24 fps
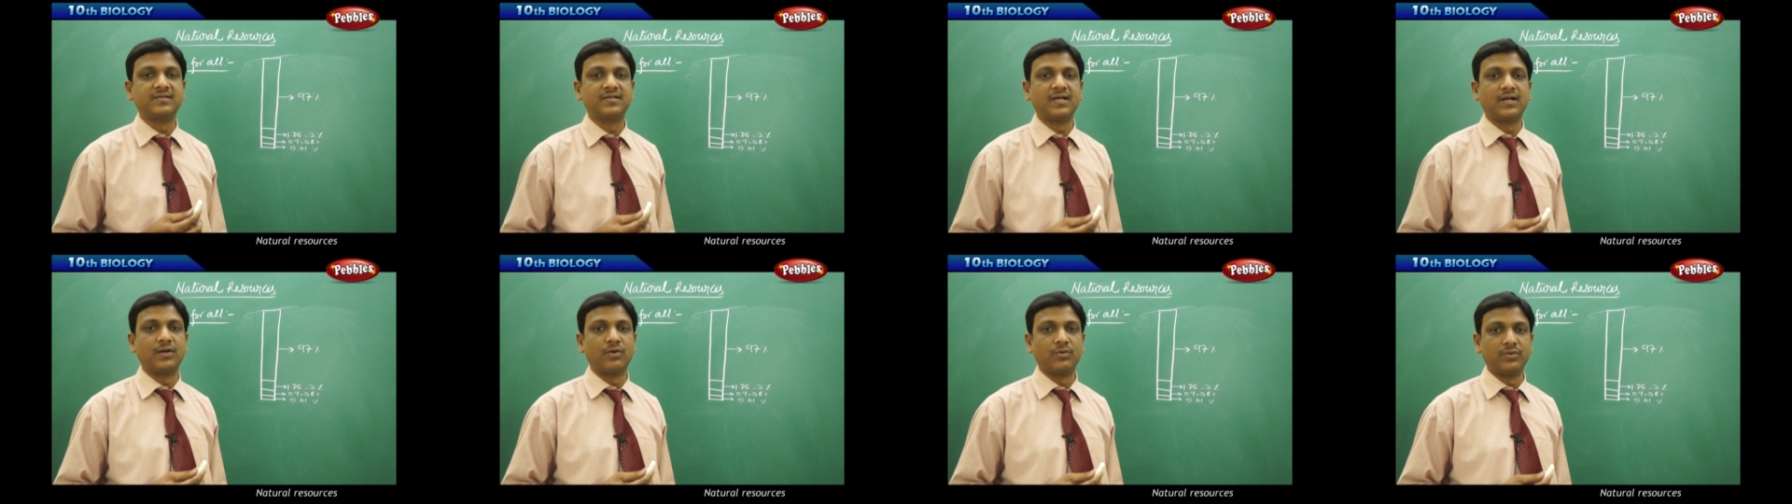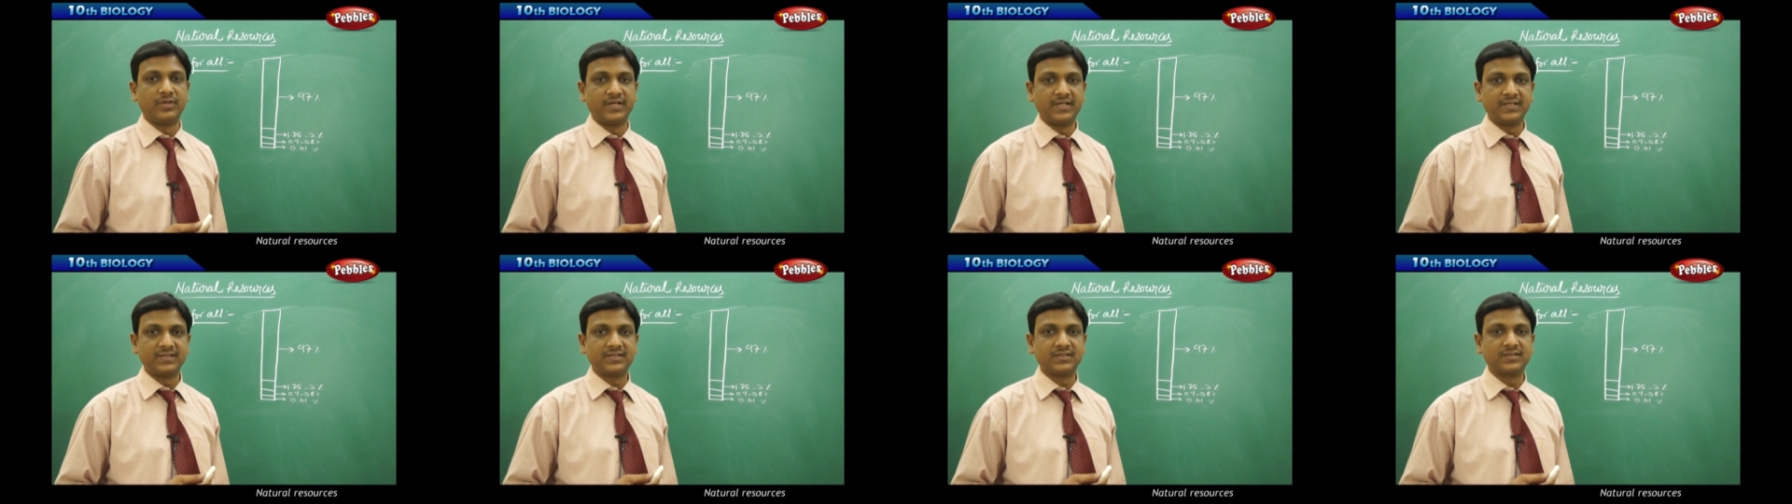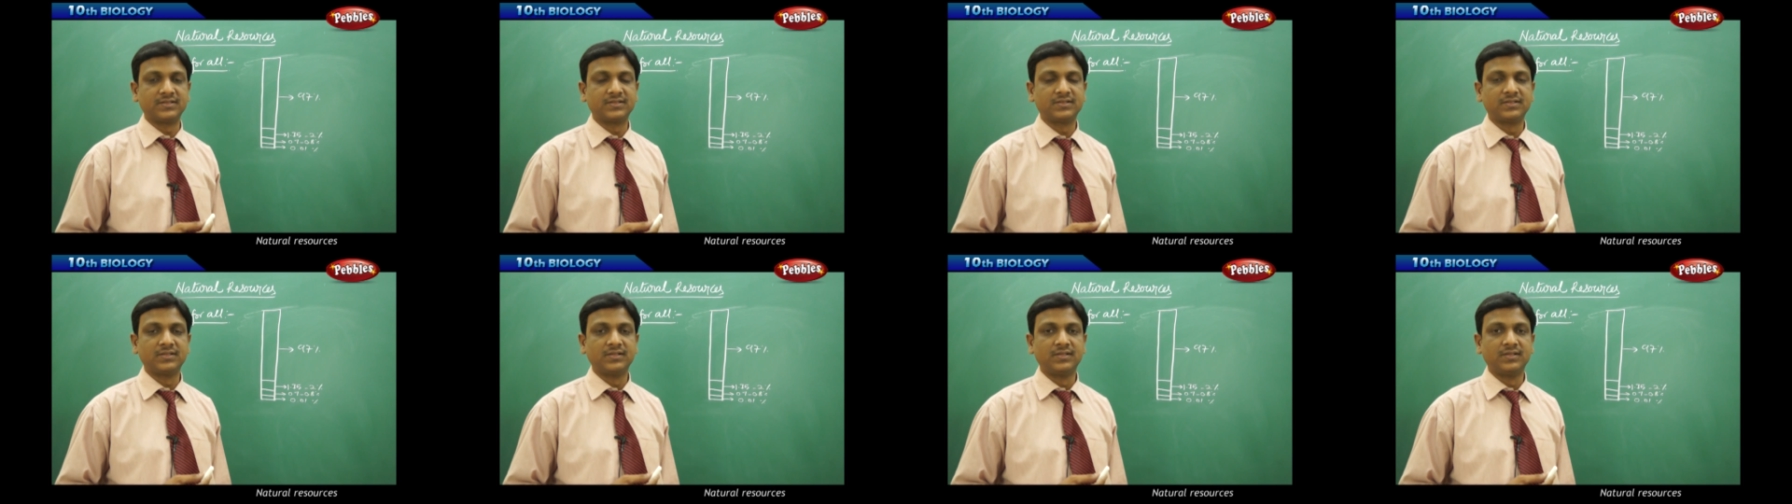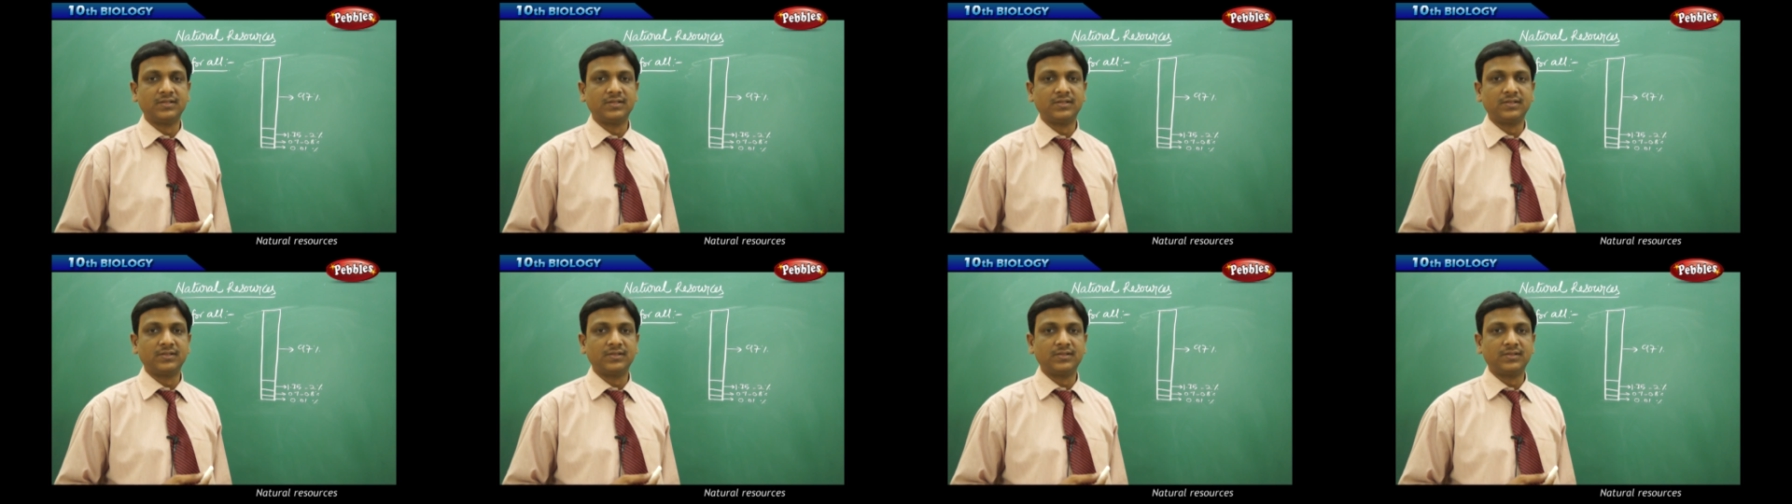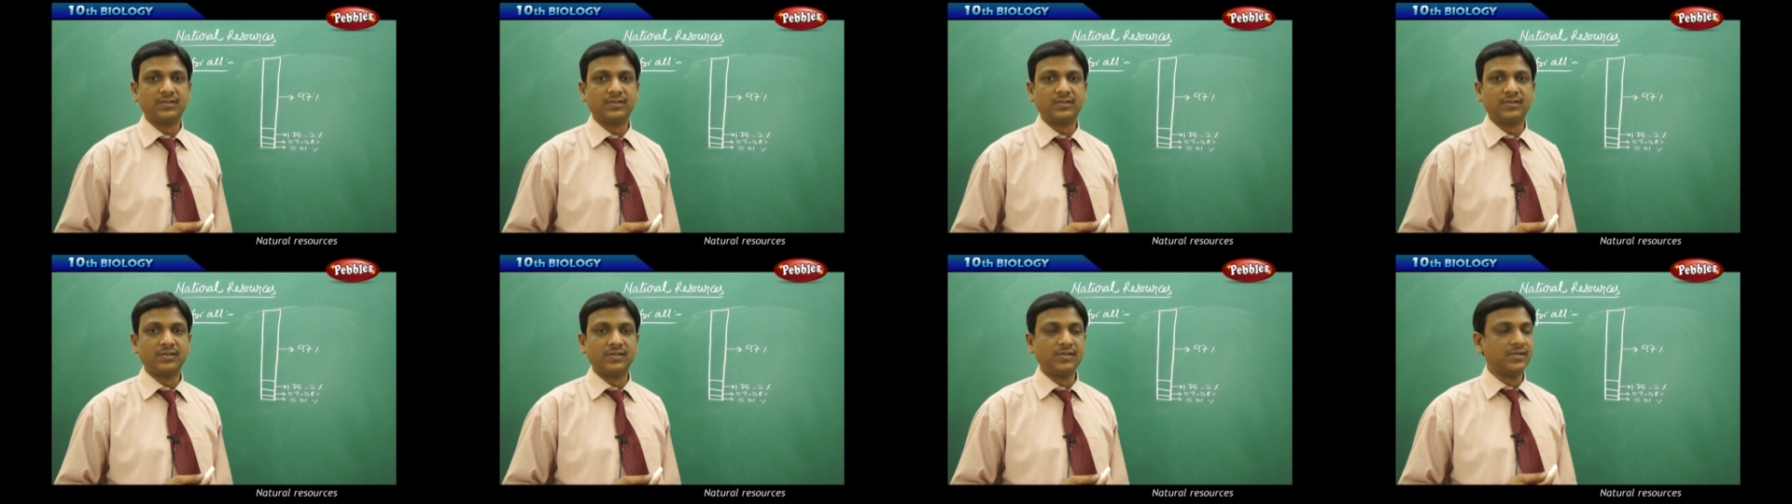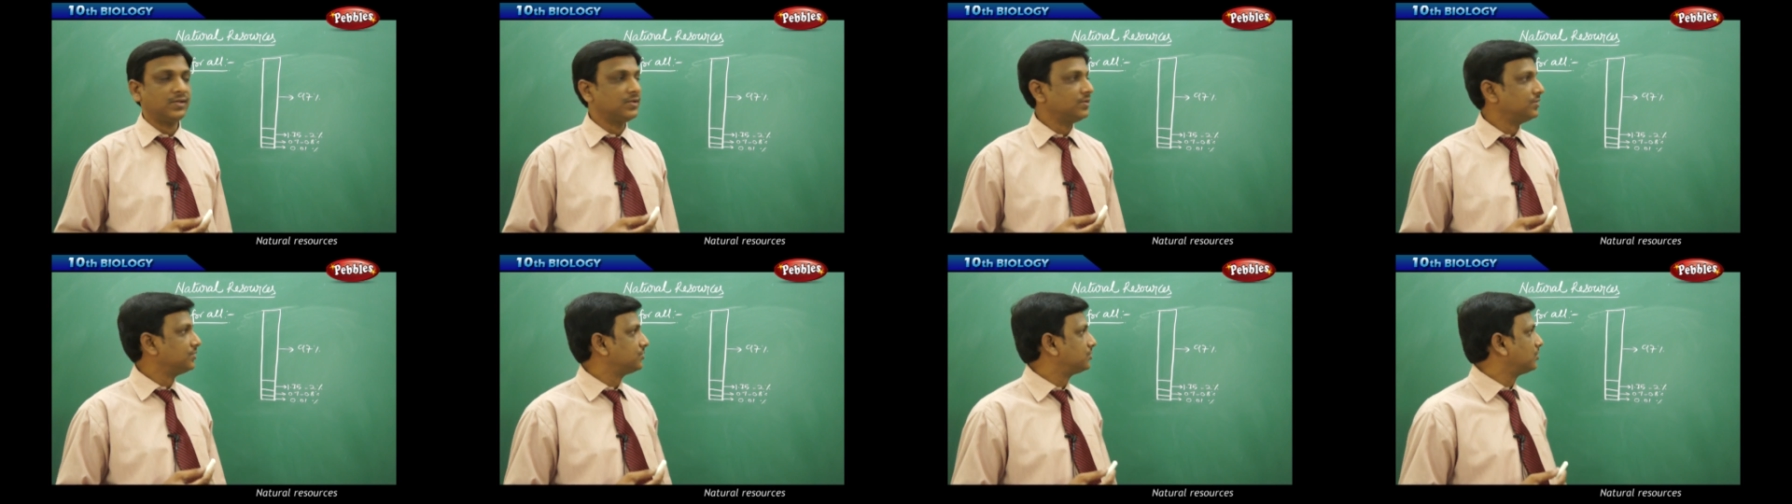surroundings.
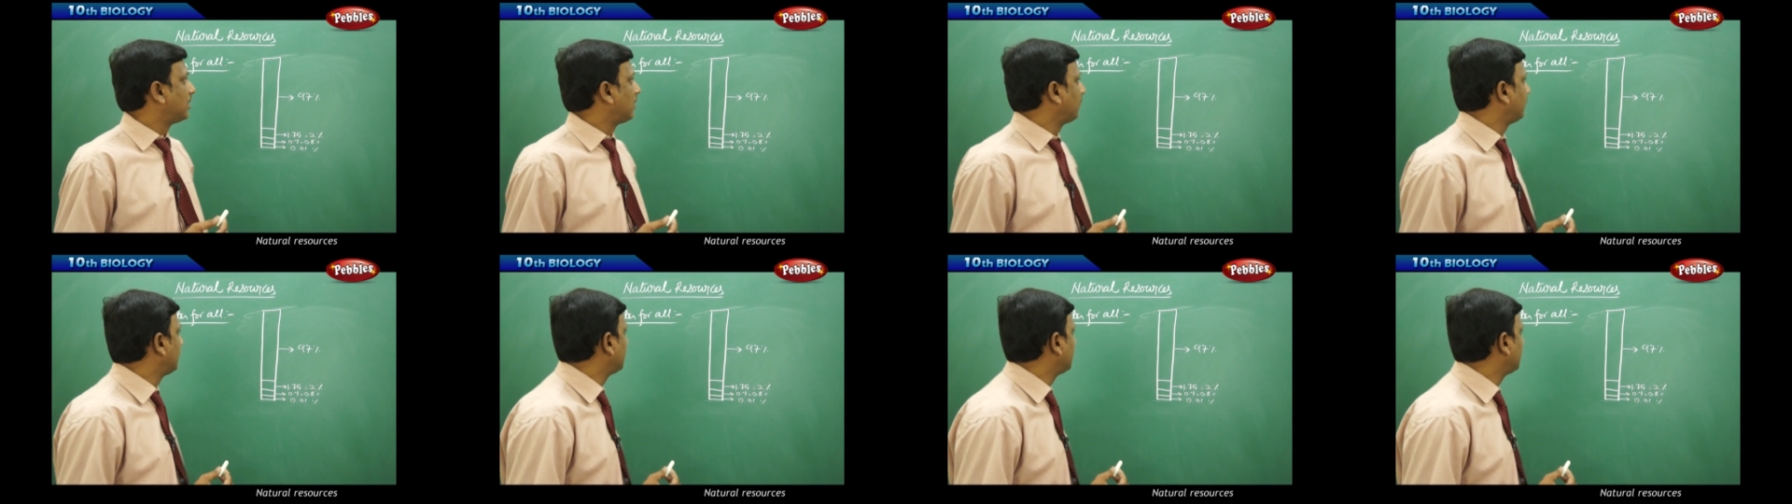So now